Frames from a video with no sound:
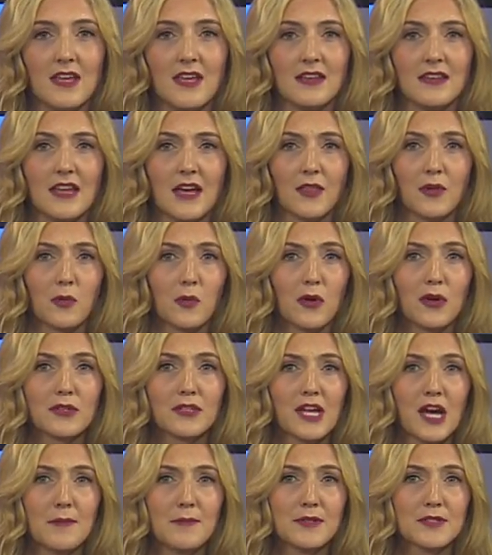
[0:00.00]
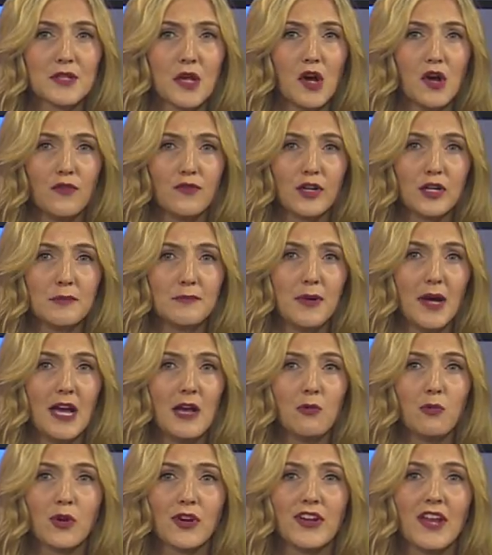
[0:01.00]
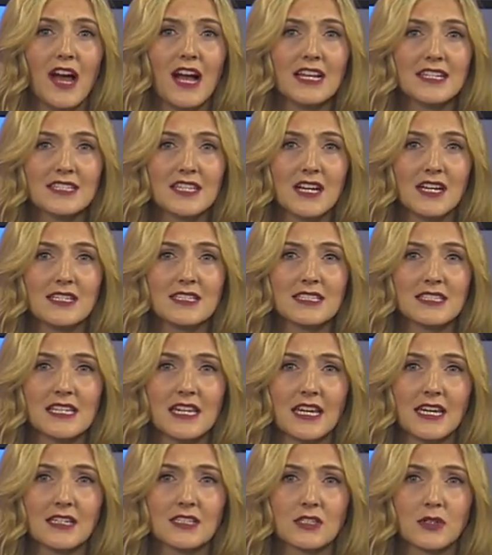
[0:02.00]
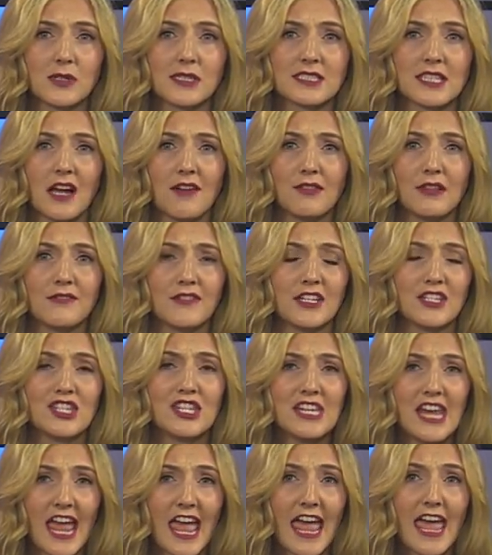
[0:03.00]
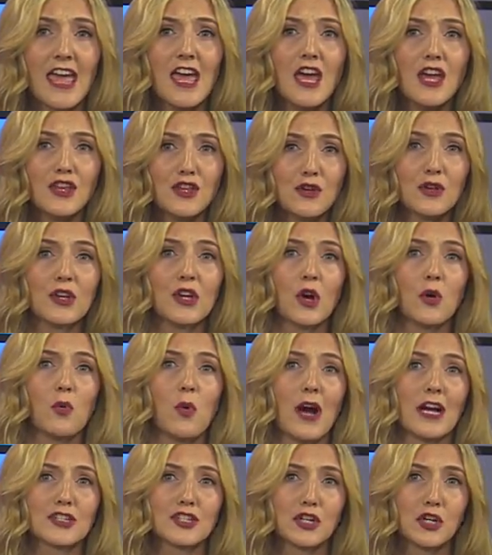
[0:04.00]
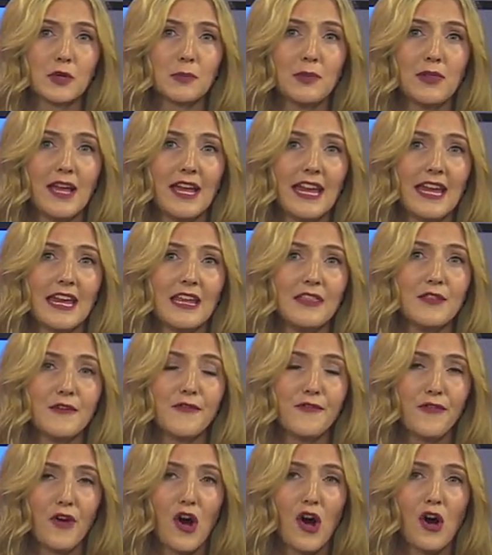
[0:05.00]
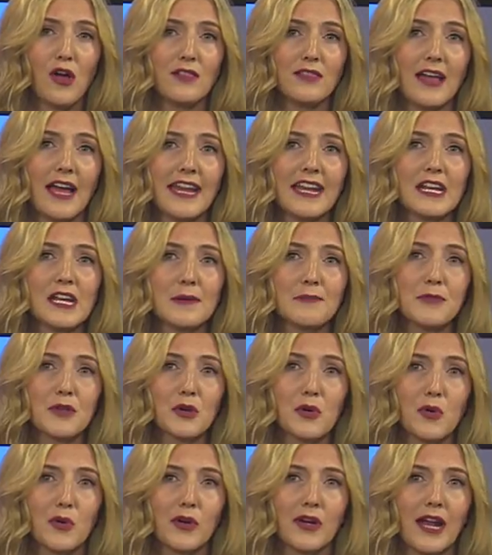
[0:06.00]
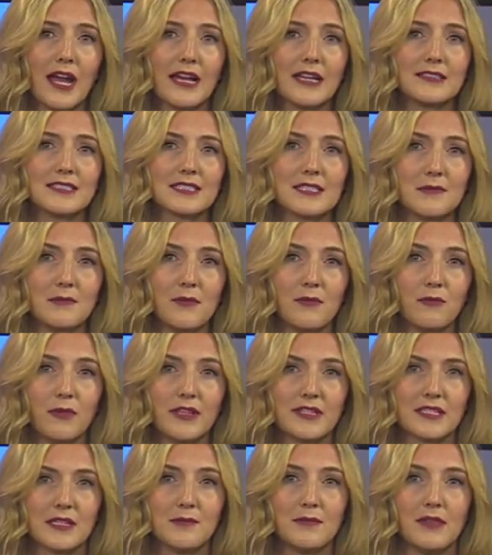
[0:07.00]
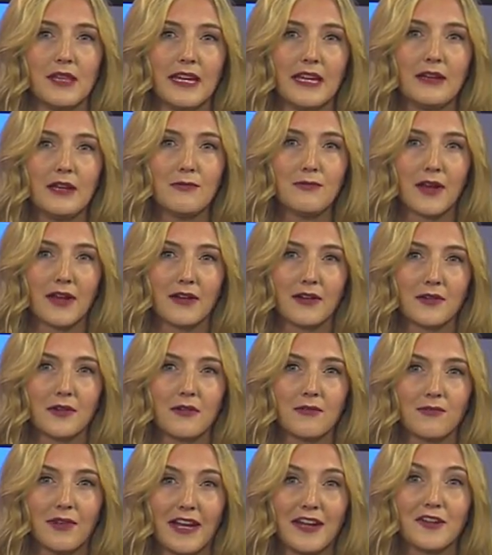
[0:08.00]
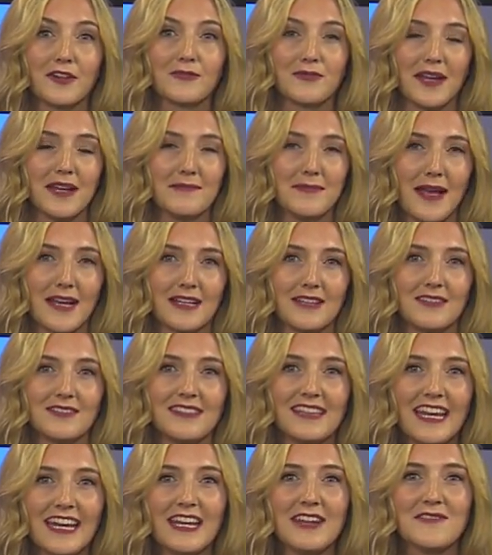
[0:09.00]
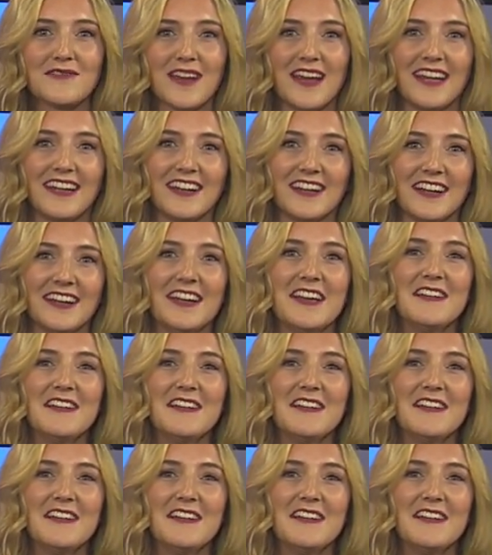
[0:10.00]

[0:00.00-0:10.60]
Now, the World Cup is over, but we're not done seeing Stojsavljevic yet. You can go watch her play in the fall, lighting up the court some, with some Lady Raider, Raider, Red ba Lady Raider